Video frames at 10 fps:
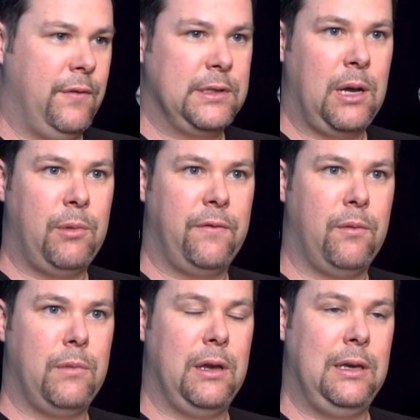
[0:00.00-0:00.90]
if it's coming
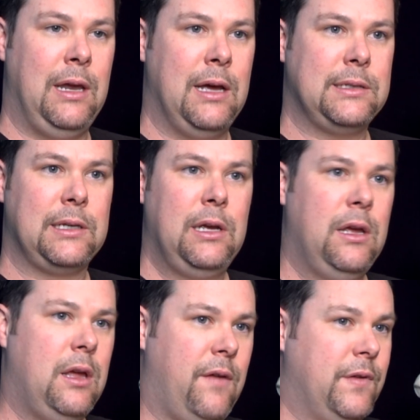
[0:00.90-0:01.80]
from the disc,
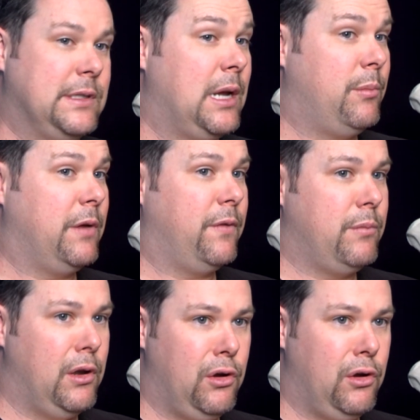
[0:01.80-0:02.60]
if it's coming from the